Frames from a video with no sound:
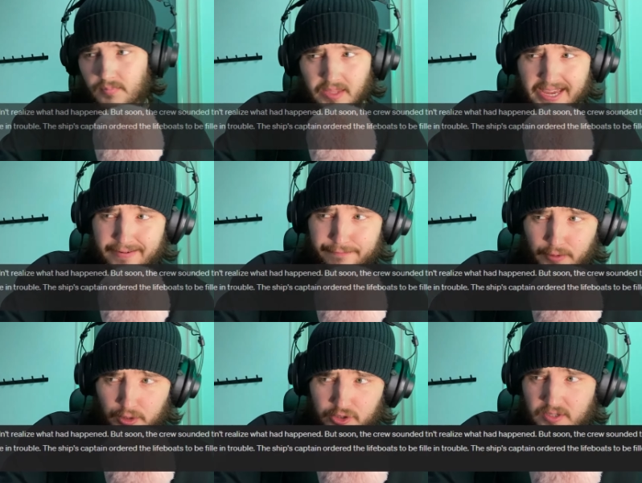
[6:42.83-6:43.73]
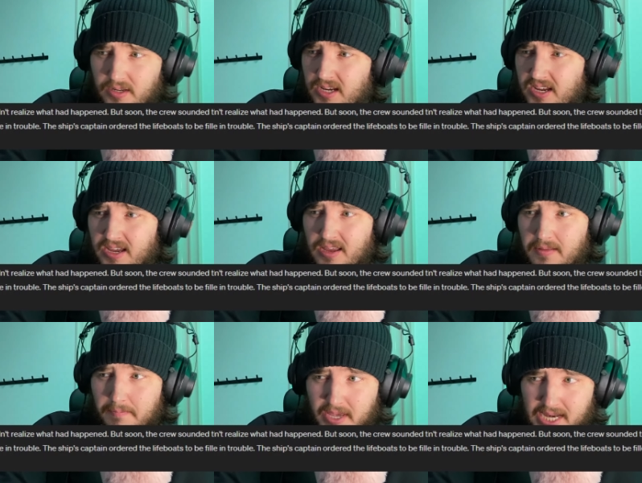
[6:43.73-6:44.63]
At first,
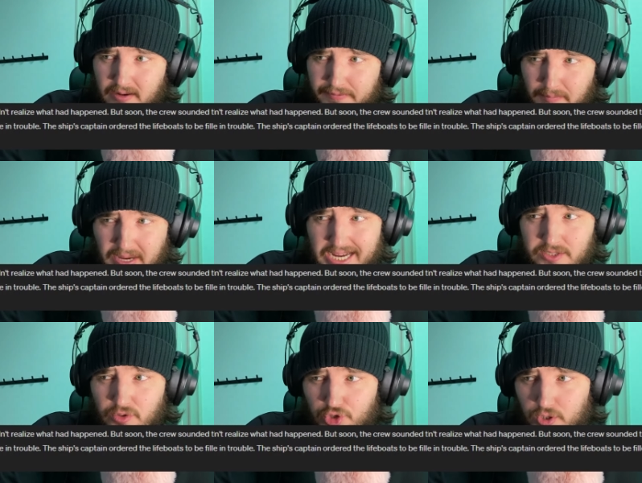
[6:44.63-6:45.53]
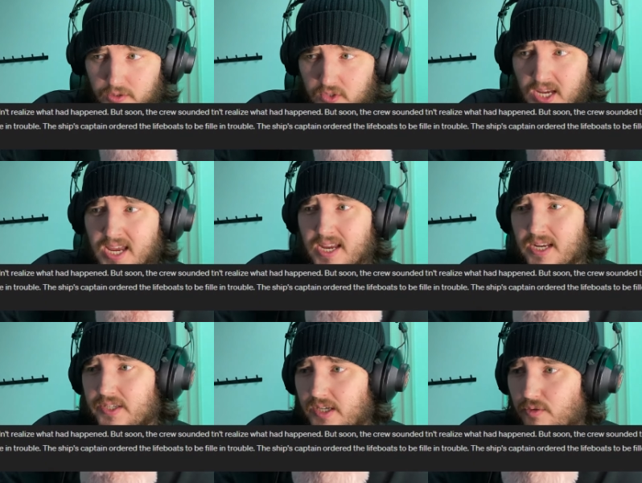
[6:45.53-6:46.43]
many of the passengers
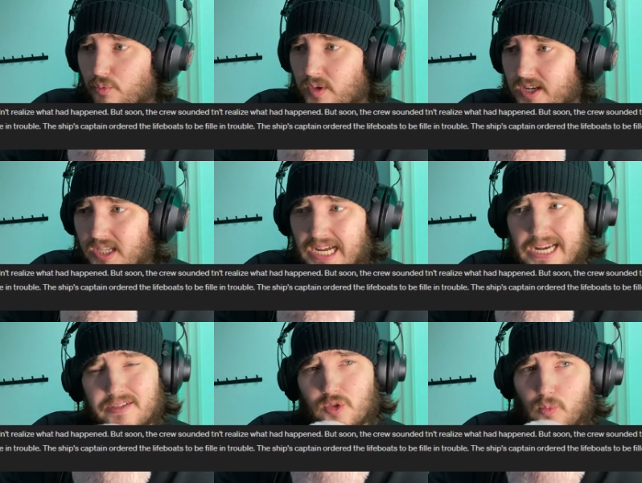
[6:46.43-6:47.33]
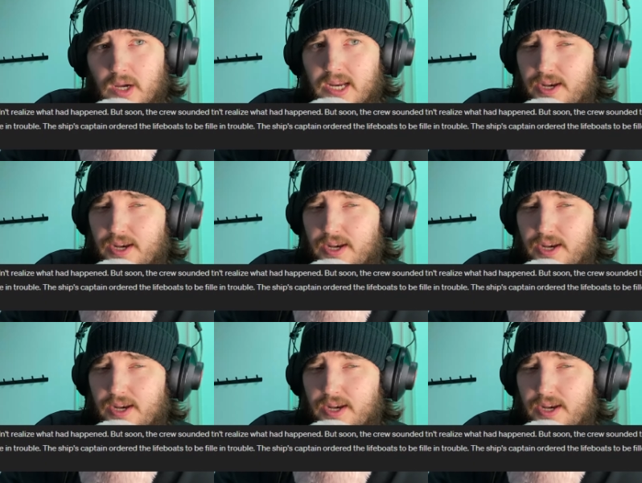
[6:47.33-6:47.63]
didn't realize what had